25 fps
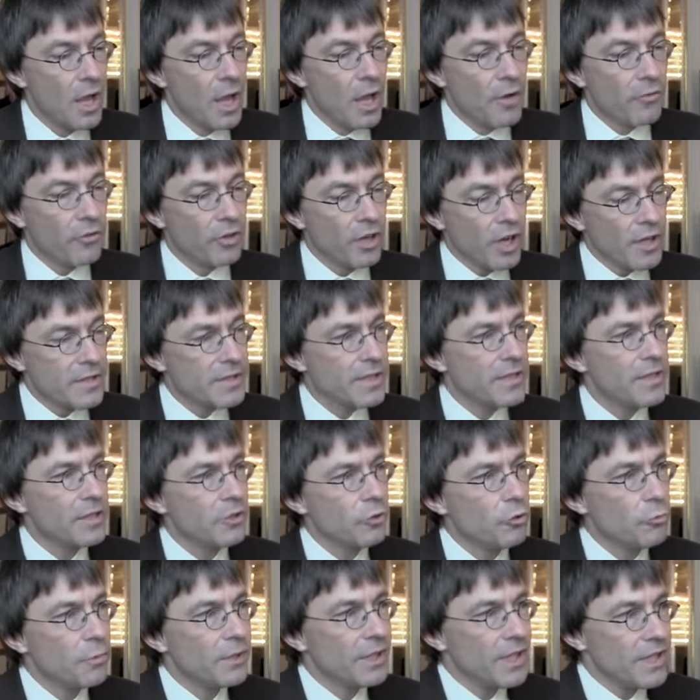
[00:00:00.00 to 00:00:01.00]
For us as a
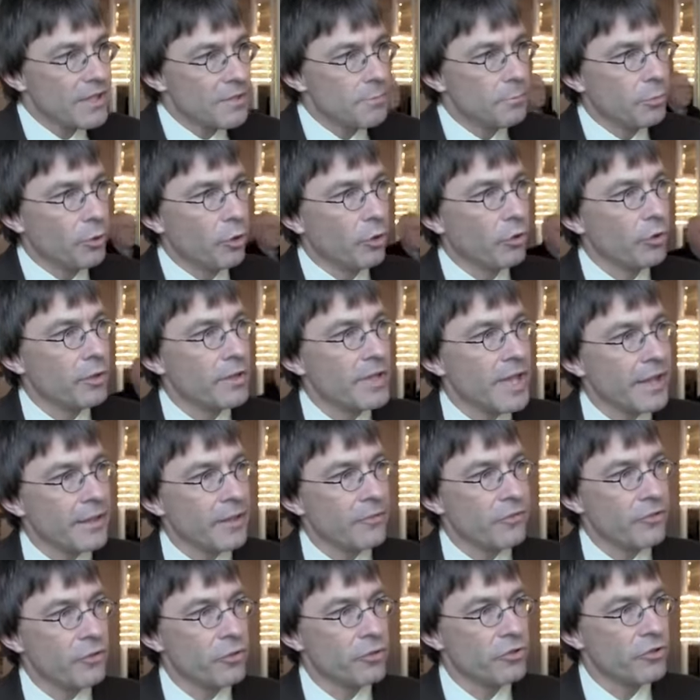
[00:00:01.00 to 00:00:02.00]
group, it is important that the
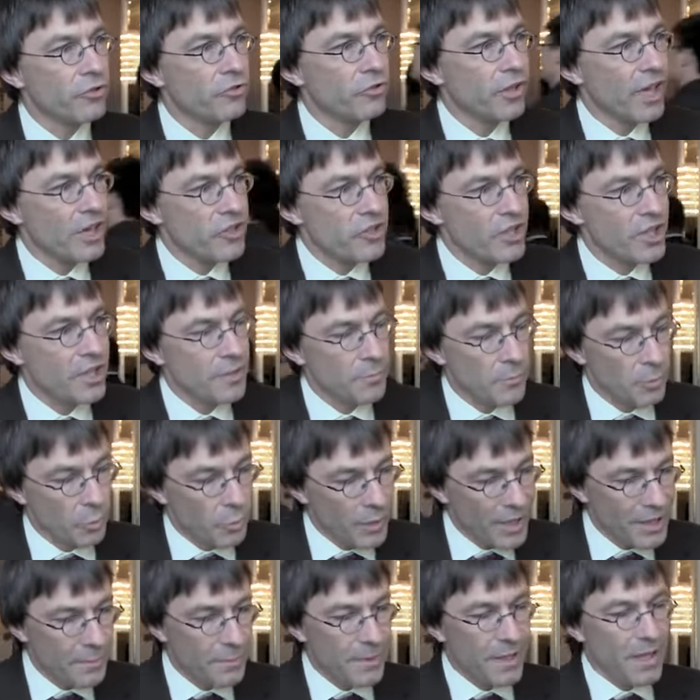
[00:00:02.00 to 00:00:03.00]
future regime
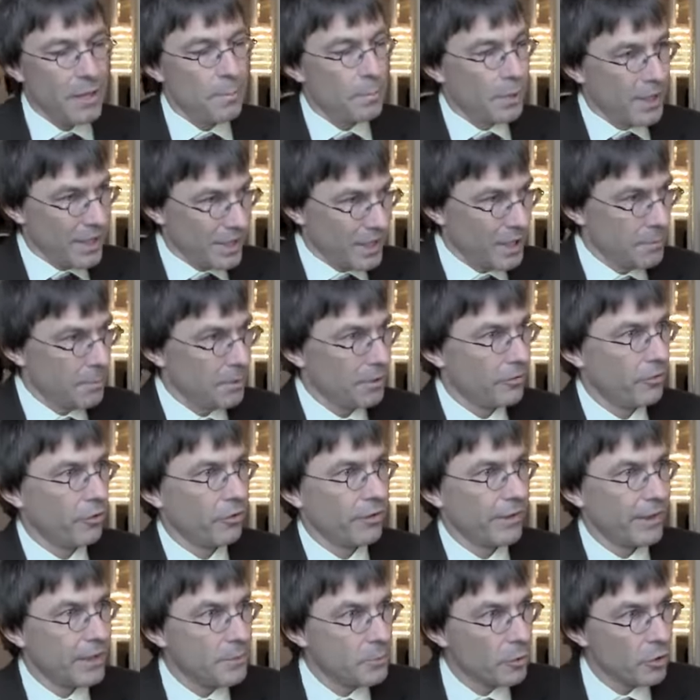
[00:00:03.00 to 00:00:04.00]
will be applicable for
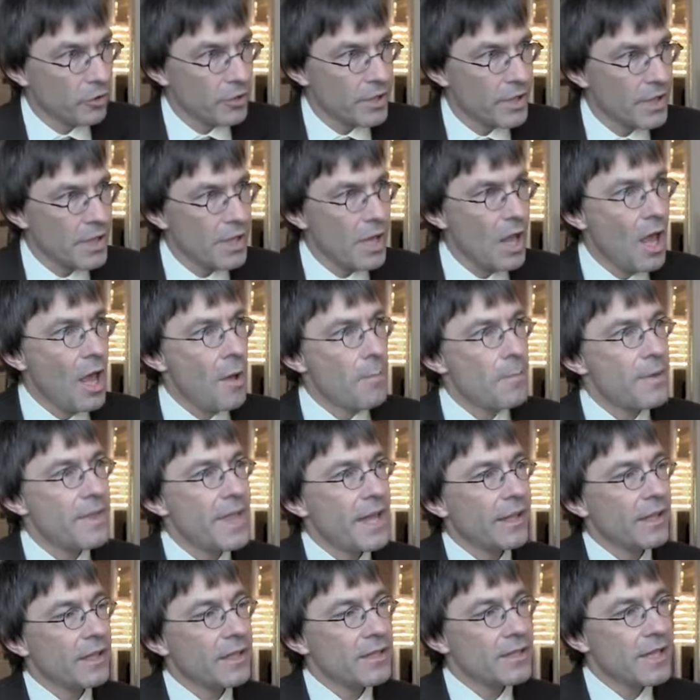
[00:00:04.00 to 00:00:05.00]
everybody, but
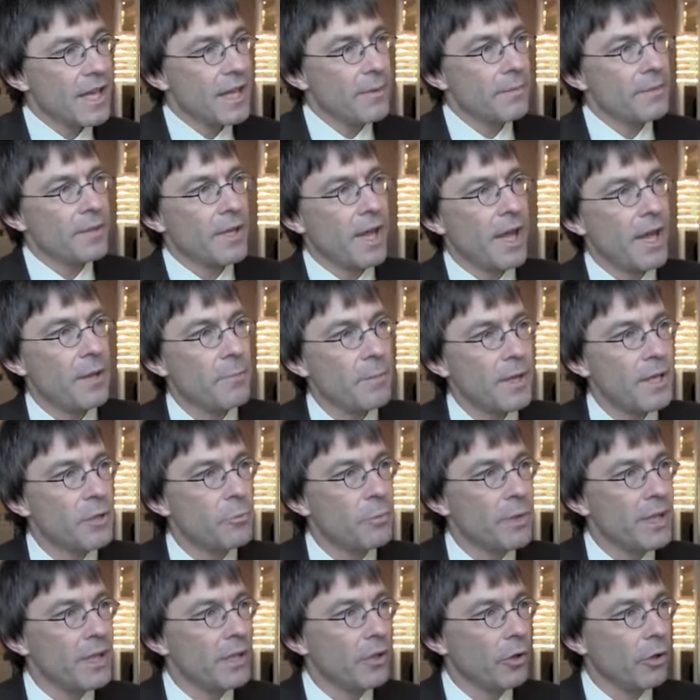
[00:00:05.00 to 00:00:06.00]
that at the same time it
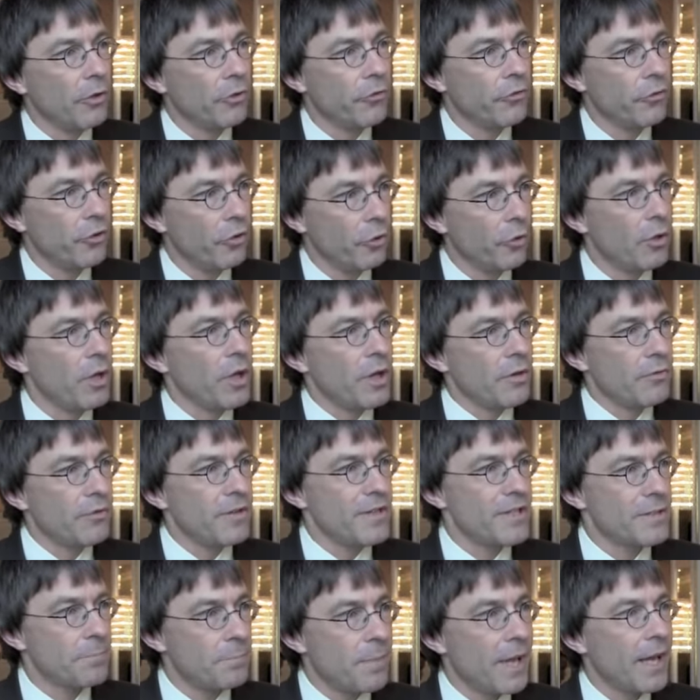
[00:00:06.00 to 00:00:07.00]
will also
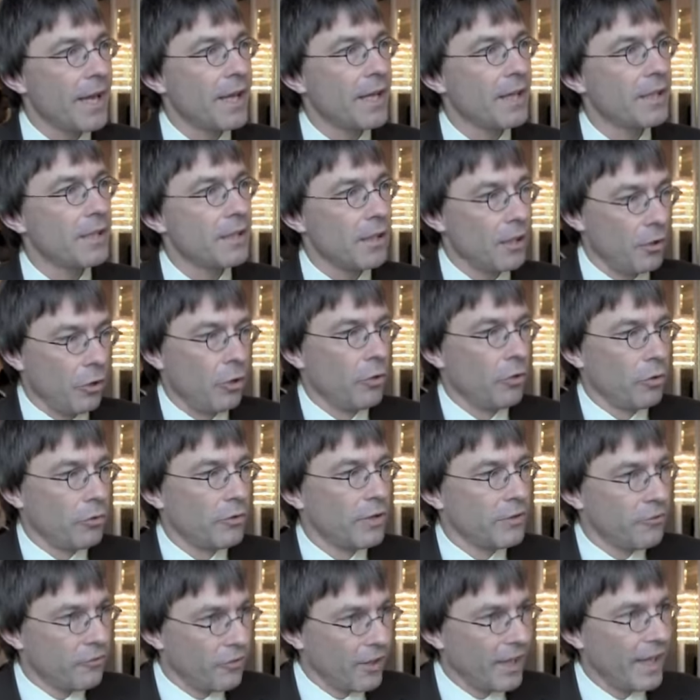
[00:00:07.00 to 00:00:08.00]
respect or
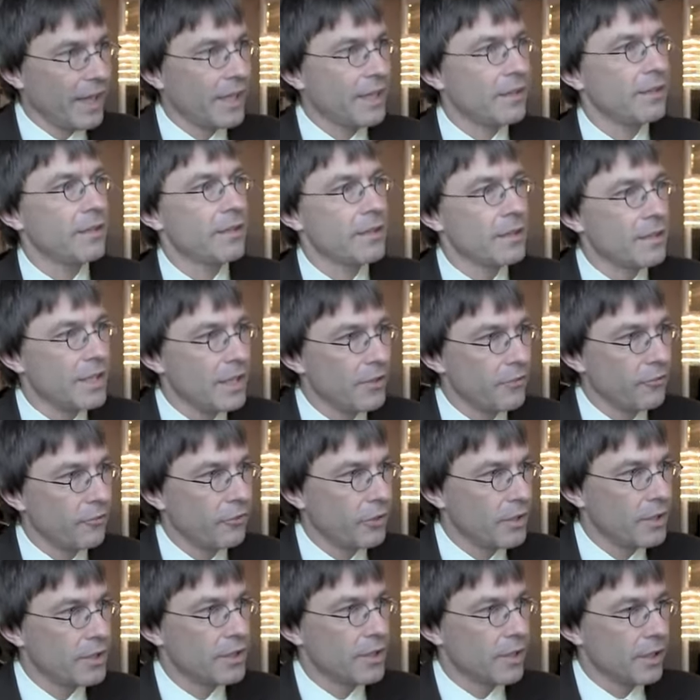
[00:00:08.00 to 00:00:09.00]
reflect the
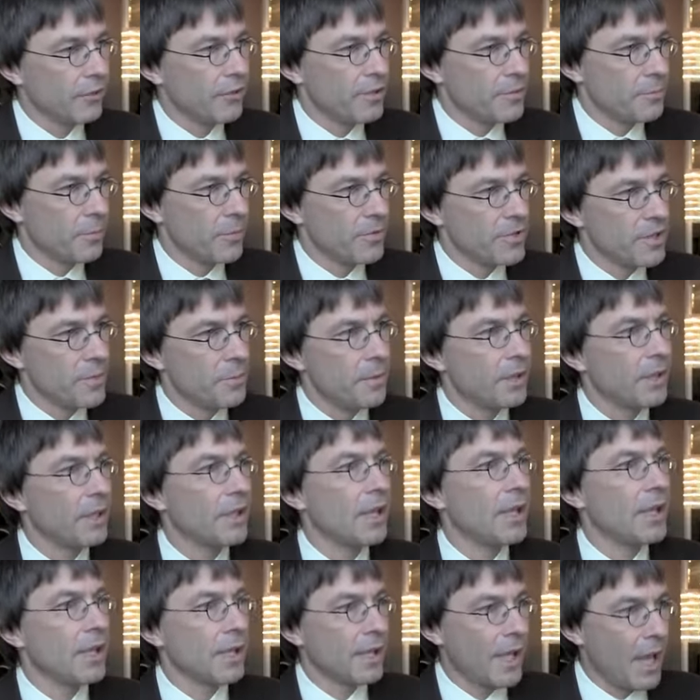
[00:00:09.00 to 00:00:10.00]
different
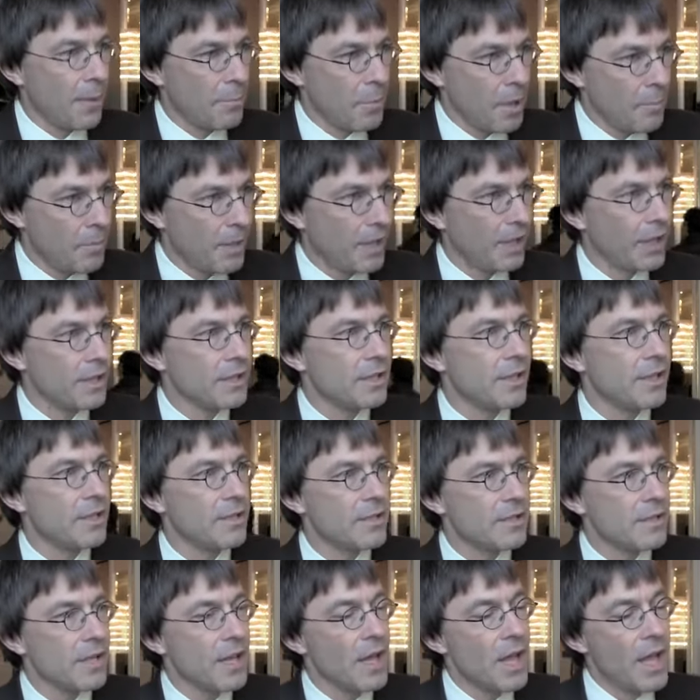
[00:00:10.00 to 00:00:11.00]
responsibility
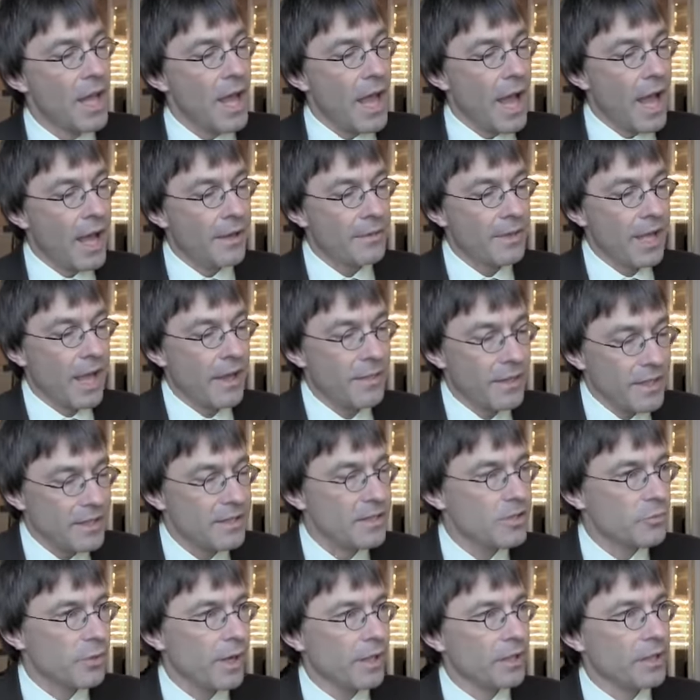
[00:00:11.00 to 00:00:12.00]
capabilities, and this
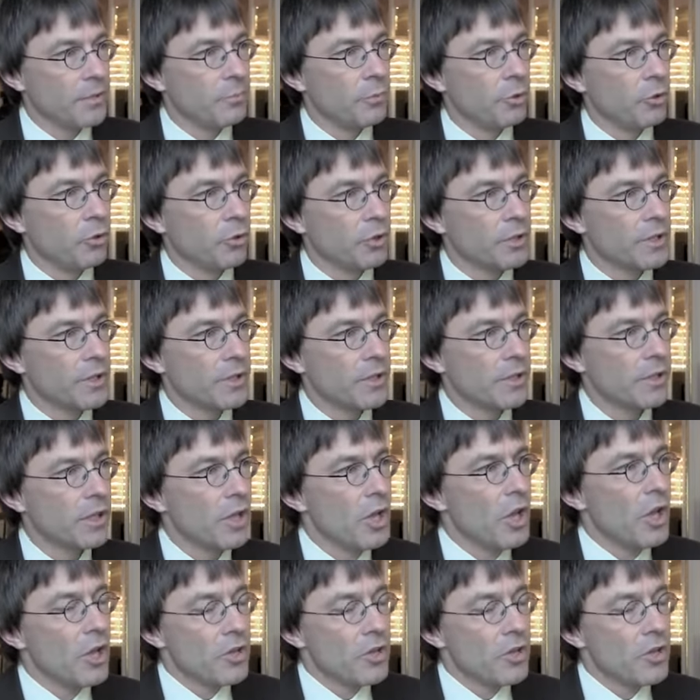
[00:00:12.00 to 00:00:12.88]
is quite important.